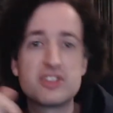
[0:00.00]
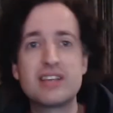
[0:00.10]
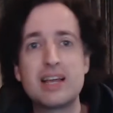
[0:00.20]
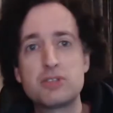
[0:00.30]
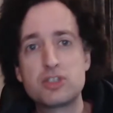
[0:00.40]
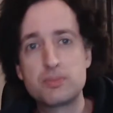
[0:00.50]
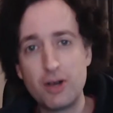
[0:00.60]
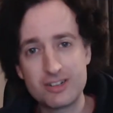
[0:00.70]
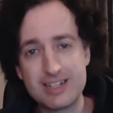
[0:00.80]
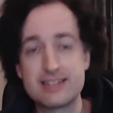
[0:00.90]
the same
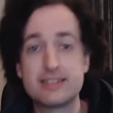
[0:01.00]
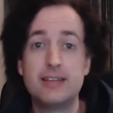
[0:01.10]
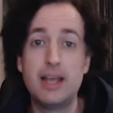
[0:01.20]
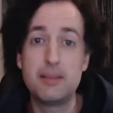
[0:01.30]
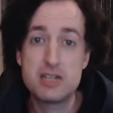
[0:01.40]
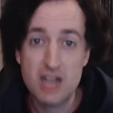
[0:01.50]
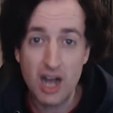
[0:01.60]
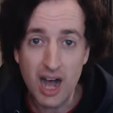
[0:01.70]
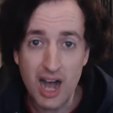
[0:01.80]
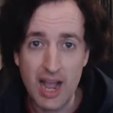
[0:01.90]
spot at the same
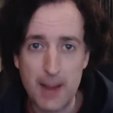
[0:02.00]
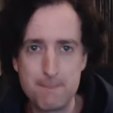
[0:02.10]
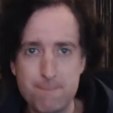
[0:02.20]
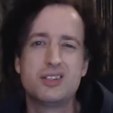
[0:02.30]
time.